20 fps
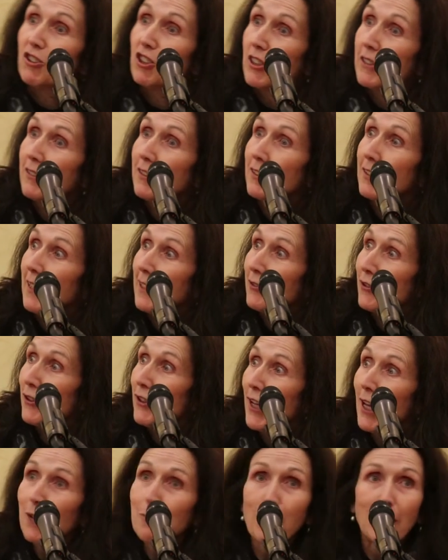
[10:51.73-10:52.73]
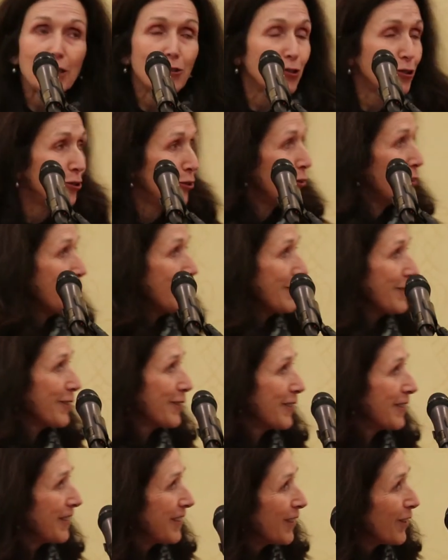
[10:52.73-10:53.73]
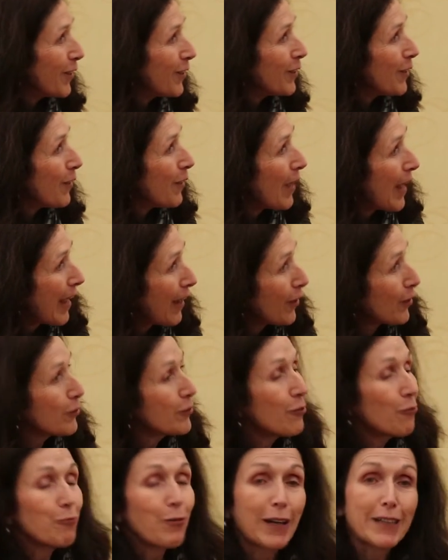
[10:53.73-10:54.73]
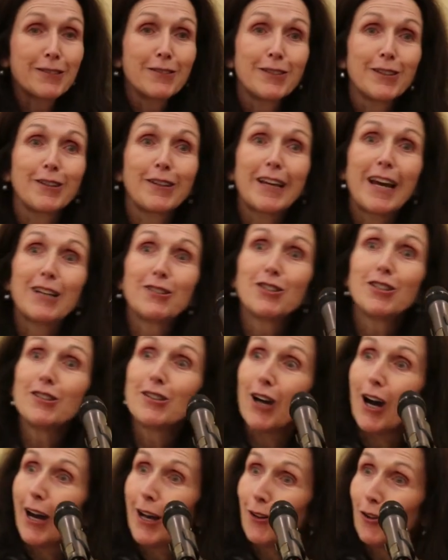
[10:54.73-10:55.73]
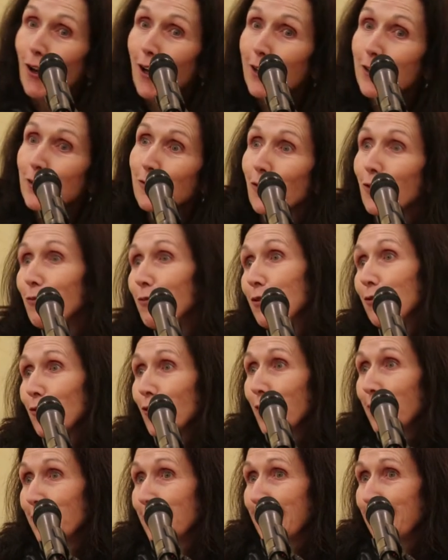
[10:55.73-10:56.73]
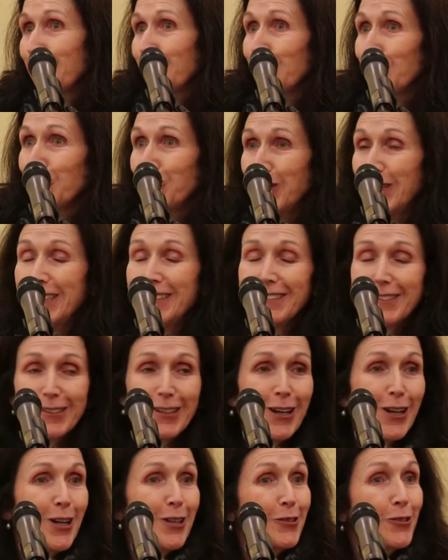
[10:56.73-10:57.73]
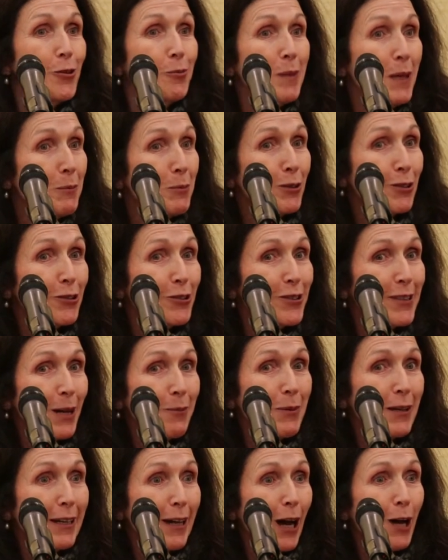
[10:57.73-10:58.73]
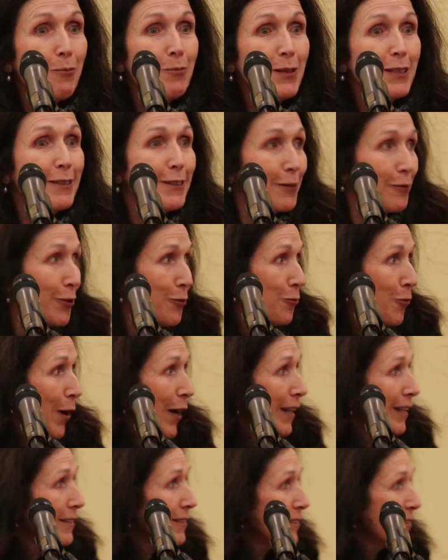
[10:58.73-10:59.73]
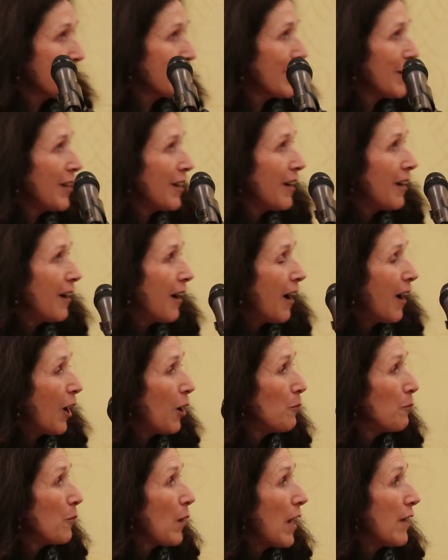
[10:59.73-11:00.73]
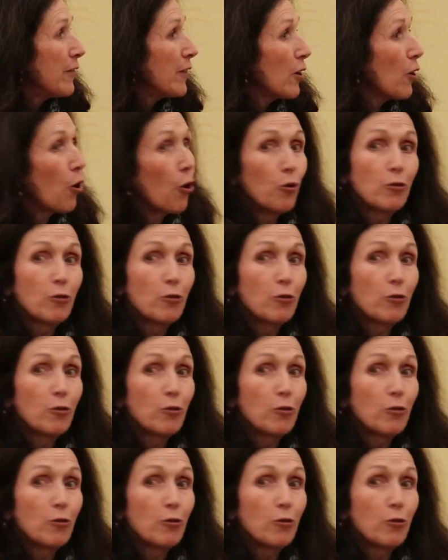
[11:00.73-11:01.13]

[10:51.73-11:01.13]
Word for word: Just yesterday, my students held reconciliation dialogues for restorative justice weeks. So people are stepping up in different ways, and they're